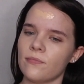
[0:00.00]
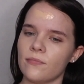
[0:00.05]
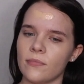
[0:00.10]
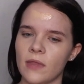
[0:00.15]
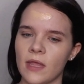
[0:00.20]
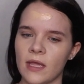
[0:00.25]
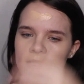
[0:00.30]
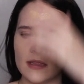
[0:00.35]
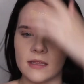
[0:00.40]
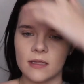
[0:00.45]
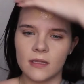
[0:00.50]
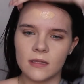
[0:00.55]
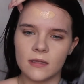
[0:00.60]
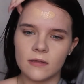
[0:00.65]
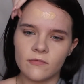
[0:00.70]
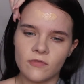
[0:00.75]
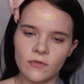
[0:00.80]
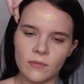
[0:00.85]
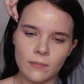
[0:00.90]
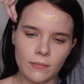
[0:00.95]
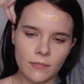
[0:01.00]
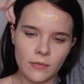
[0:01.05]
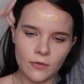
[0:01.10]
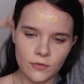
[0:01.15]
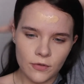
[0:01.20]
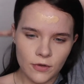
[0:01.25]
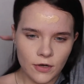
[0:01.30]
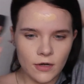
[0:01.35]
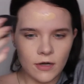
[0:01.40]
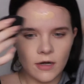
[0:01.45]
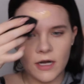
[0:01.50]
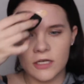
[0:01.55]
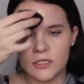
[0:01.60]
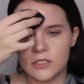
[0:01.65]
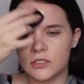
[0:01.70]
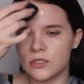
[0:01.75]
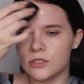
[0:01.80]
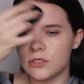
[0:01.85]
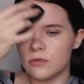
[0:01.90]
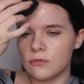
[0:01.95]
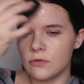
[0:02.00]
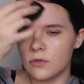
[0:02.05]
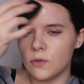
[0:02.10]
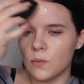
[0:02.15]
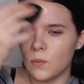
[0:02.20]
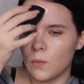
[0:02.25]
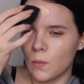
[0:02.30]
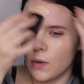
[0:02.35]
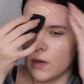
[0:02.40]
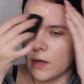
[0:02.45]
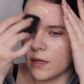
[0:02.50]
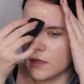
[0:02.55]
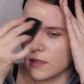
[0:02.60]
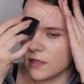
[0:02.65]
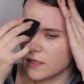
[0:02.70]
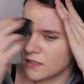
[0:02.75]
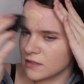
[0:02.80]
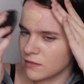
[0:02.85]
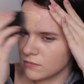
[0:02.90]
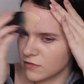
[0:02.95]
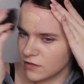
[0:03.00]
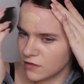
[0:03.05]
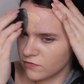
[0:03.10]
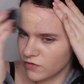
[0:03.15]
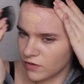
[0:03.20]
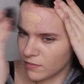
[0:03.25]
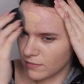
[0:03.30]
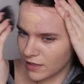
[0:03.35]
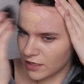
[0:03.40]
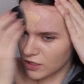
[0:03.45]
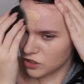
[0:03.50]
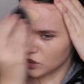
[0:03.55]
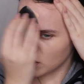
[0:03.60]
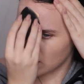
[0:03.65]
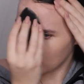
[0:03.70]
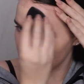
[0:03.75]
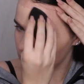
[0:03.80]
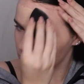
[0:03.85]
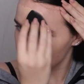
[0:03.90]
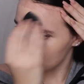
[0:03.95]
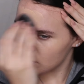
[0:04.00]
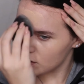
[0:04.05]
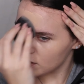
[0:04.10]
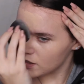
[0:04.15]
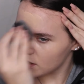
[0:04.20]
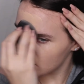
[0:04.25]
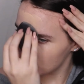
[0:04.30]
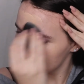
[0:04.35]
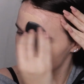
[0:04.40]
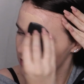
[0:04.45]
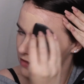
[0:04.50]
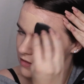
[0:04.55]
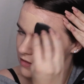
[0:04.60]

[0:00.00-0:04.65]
like familiar. I just don't know what. Like something from my childhood.